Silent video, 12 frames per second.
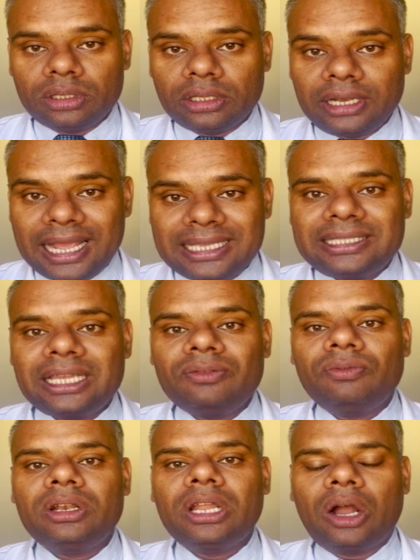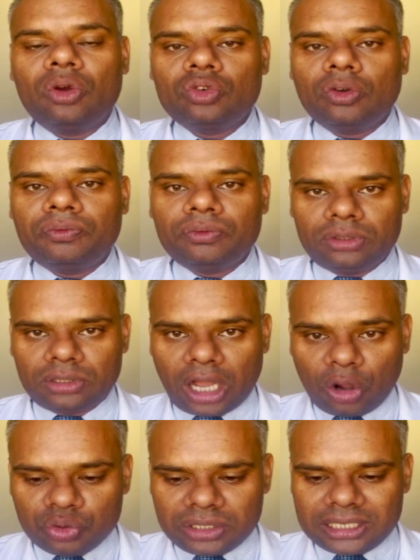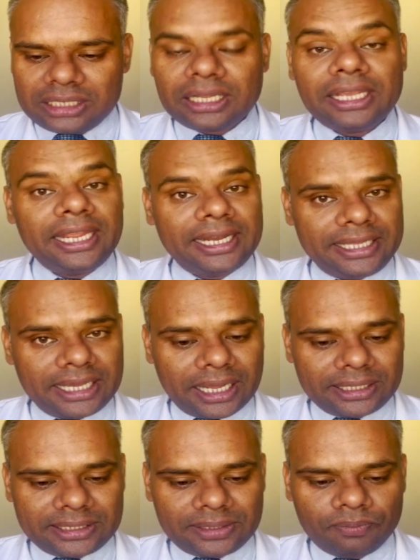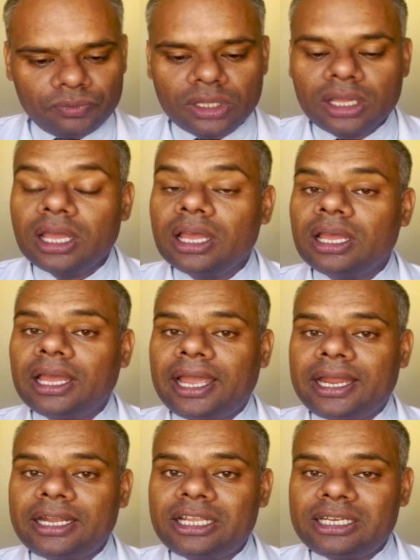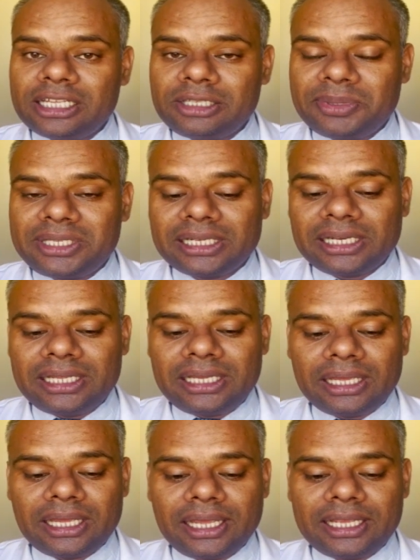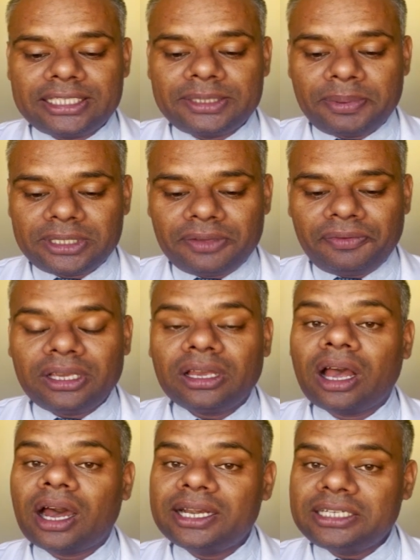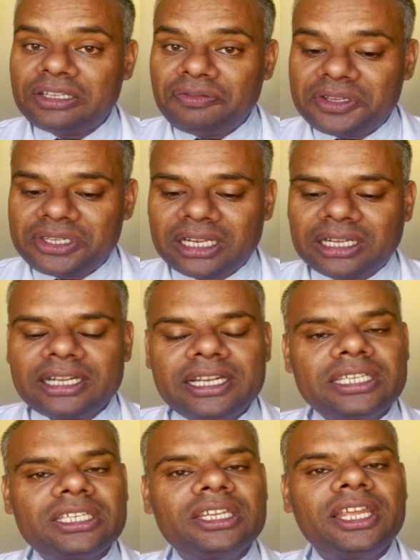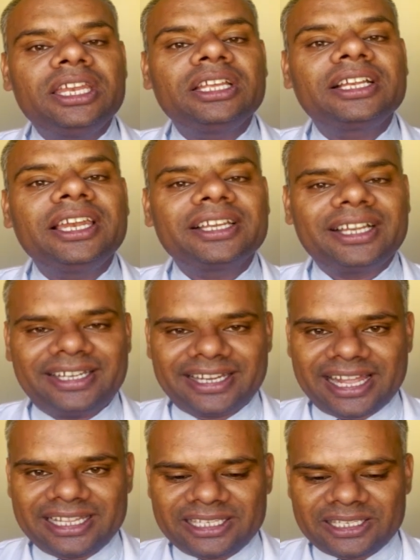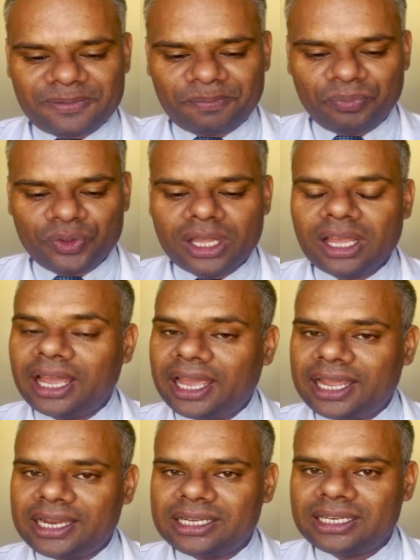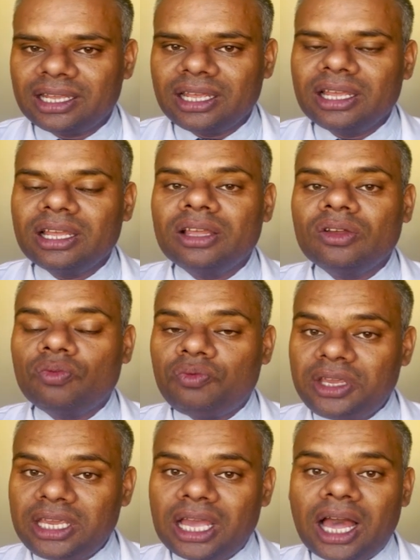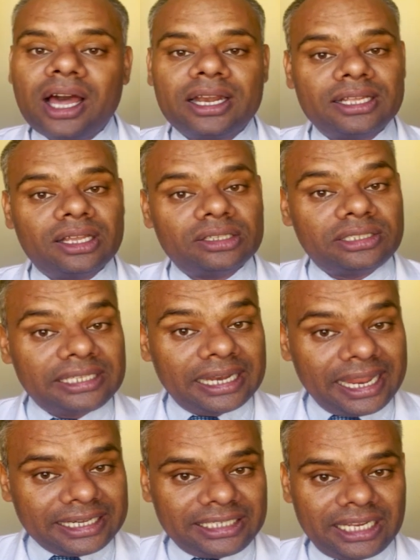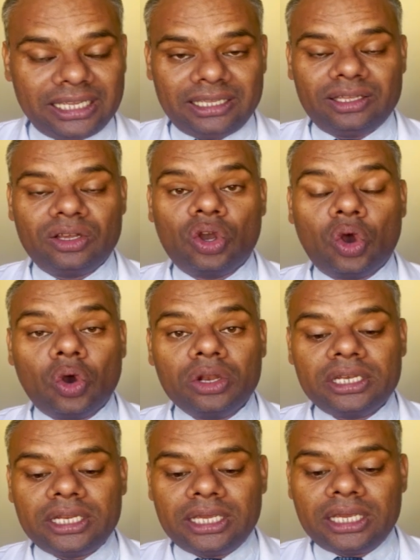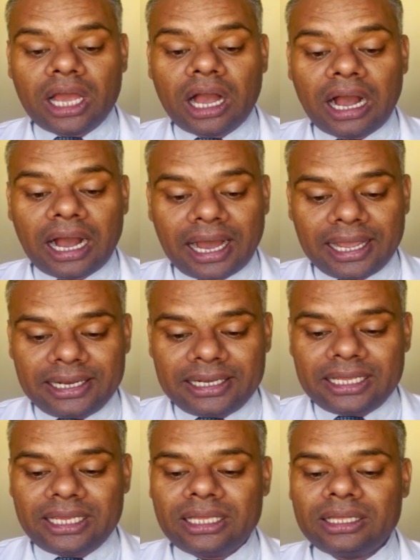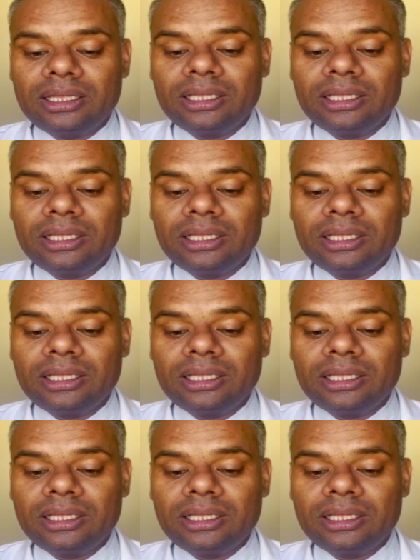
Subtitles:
less than 1 out of 1000 ADRs, and it is basically a specific artificial condition in clinical trials, and we are selecting only highly